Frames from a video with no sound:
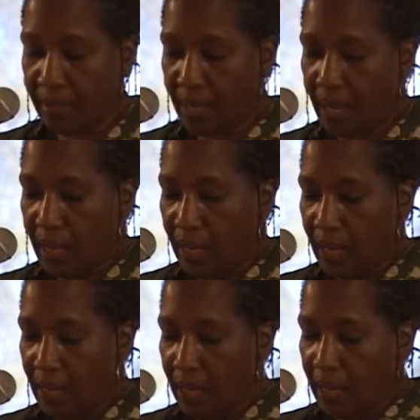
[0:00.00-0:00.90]

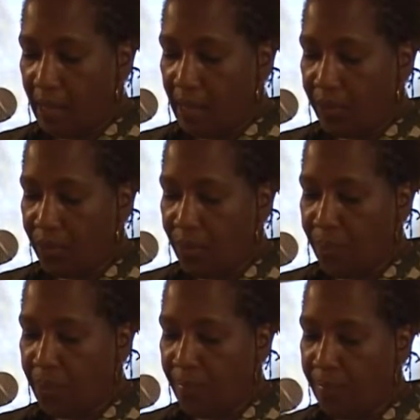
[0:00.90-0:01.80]
In
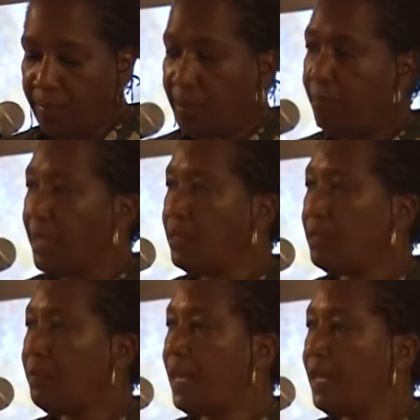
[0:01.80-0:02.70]
terms of
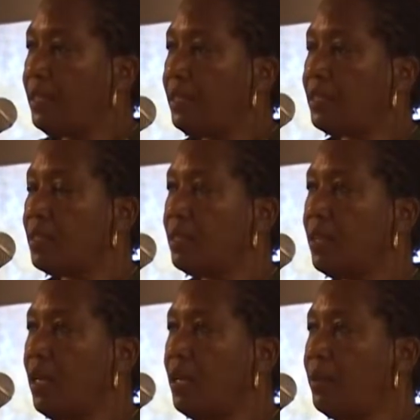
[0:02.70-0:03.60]
domestic violence
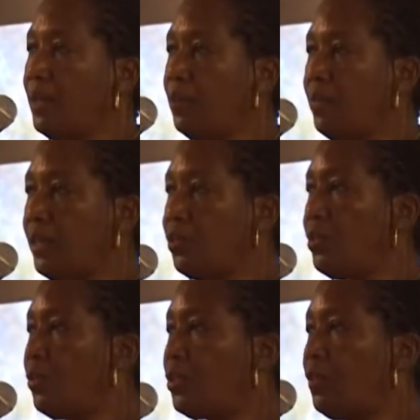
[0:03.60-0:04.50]
uh,
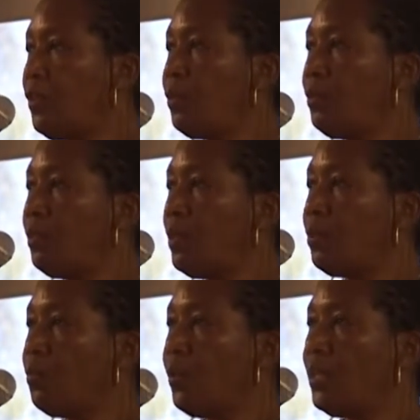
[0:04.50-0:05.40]
intervention, those of you
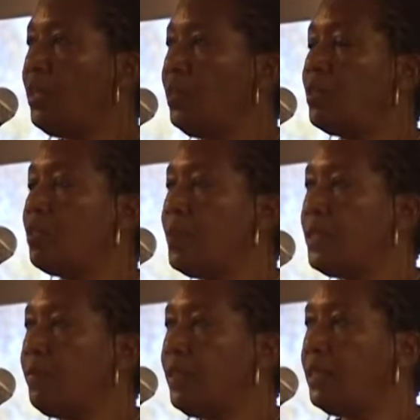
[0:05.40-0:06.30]
that are working
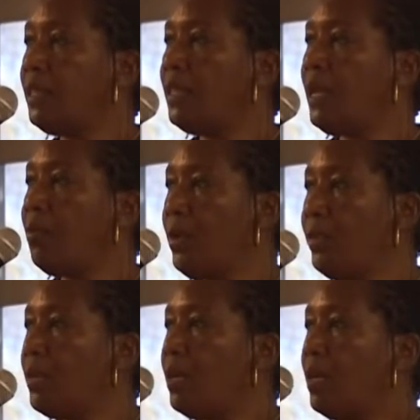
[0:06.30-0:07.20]
specifically
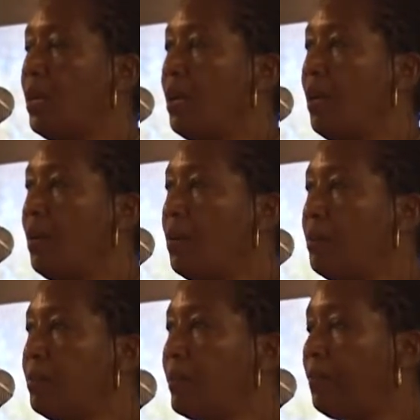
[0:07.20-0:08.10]
with uh,
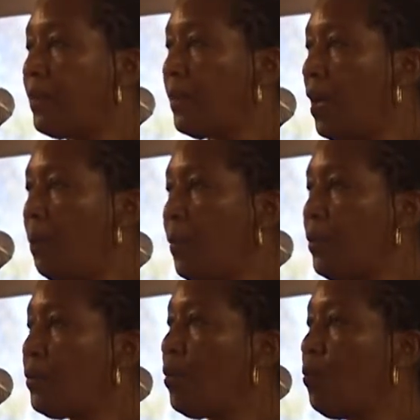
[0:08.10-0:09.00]

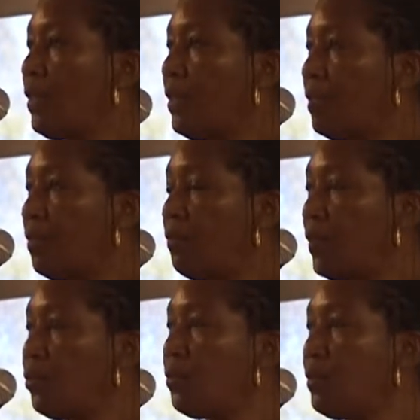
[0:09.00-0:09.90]
couples or with
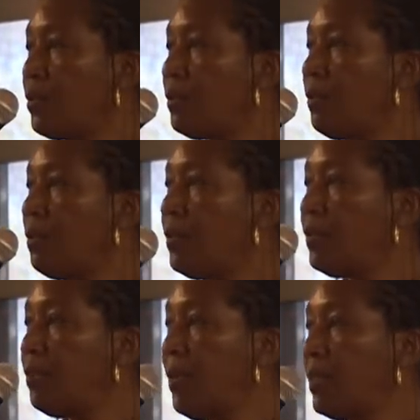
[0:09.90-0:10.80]
individuals
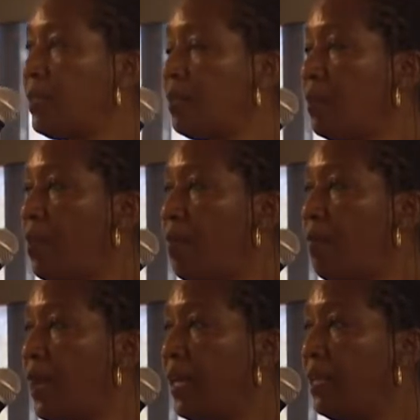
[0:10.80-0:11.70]
with domestic
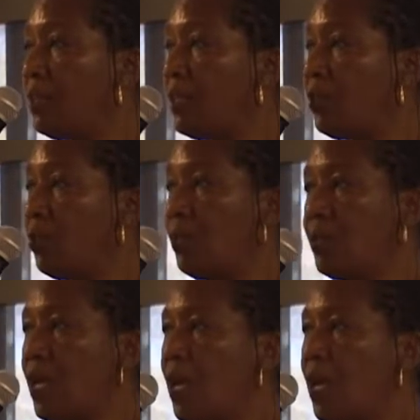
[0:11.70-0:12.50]
uh, violence issues,